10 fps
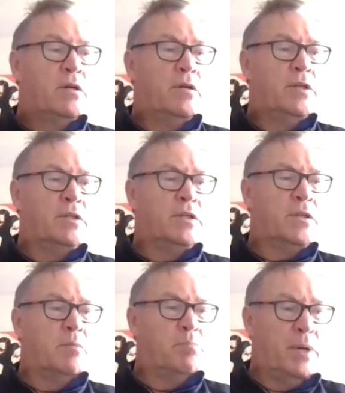I think it's
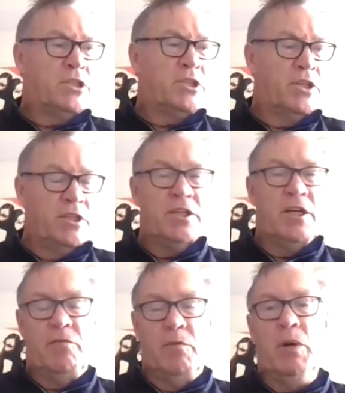the best
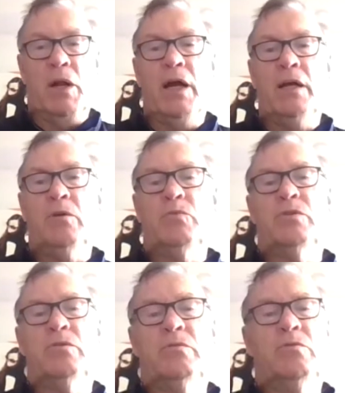season ever played. It
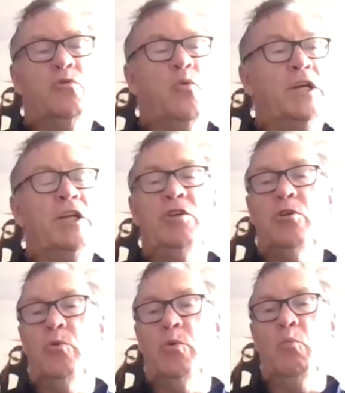was
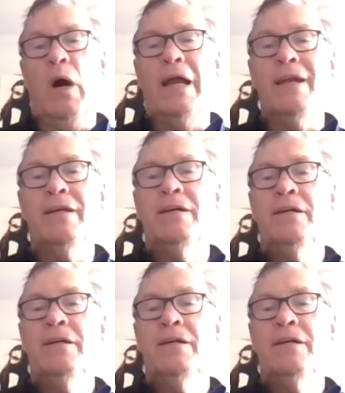22-1